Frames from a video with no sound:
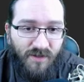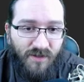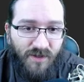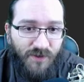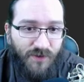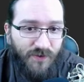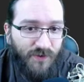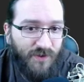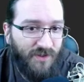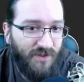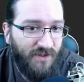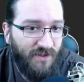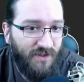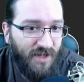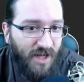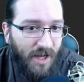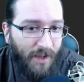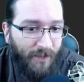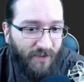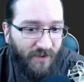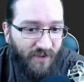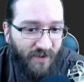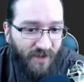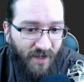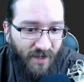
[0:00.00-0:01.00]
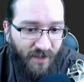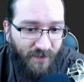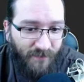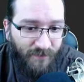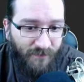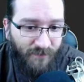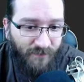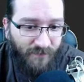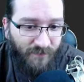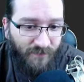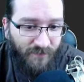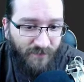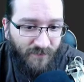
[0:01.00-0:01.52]
So we need to copy that
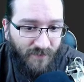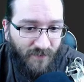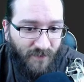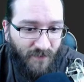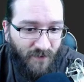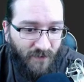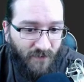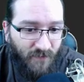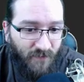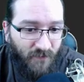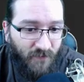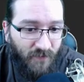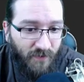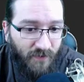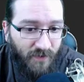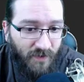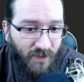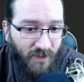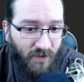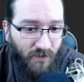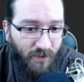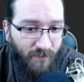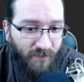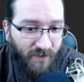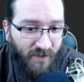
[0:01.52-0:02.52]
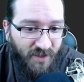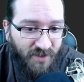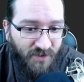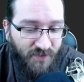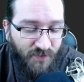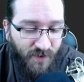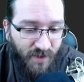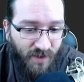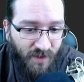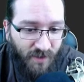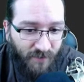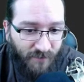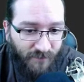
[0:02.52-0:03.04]
for the lower byte as
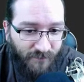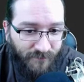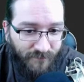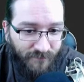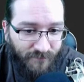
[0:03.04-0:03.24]
well.